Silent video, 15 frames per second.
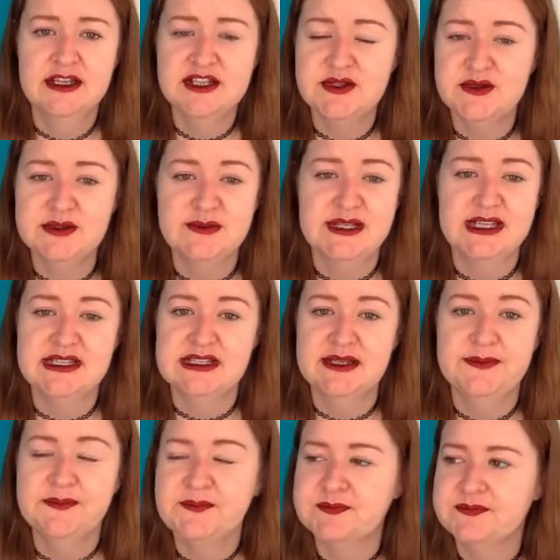She was
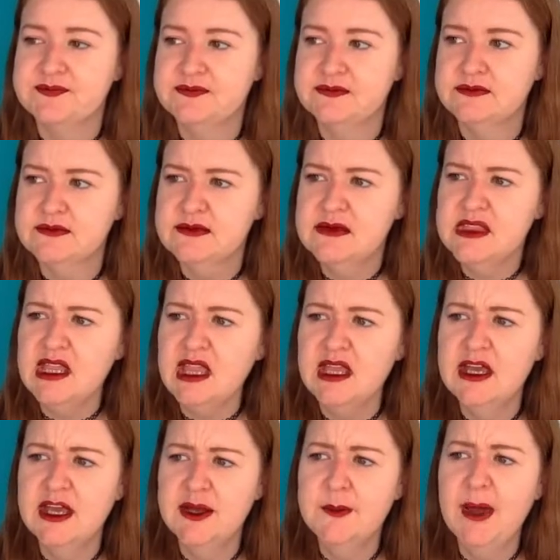amazing.
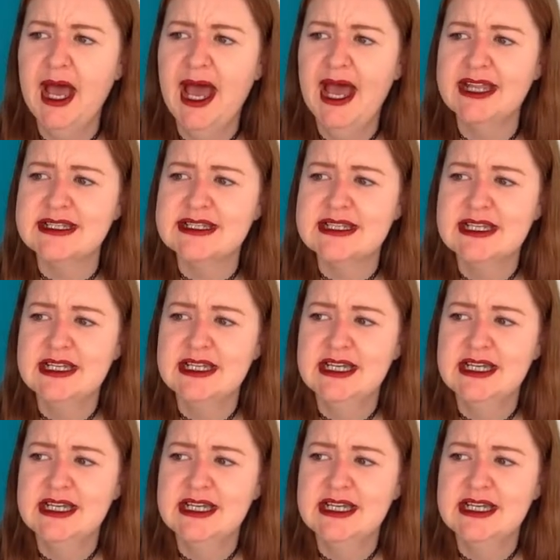And